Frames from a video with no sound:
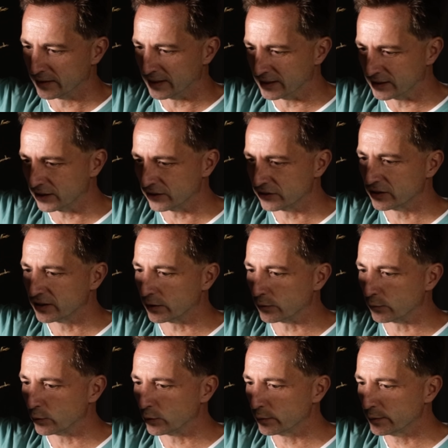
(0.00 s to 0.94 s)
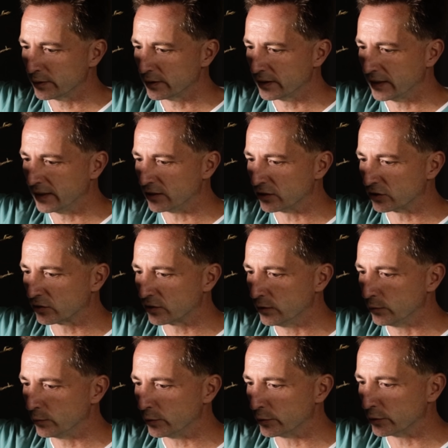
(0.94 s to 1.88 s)
It doesn't get warmer and this
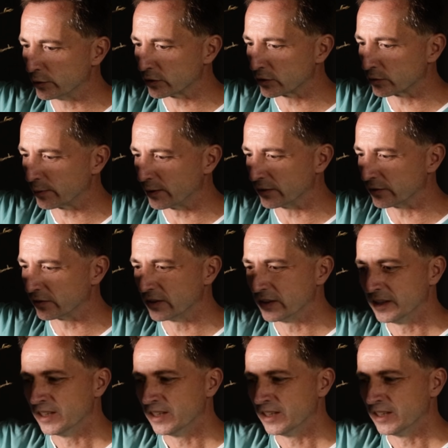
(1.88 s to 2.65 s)
tree will not sprout.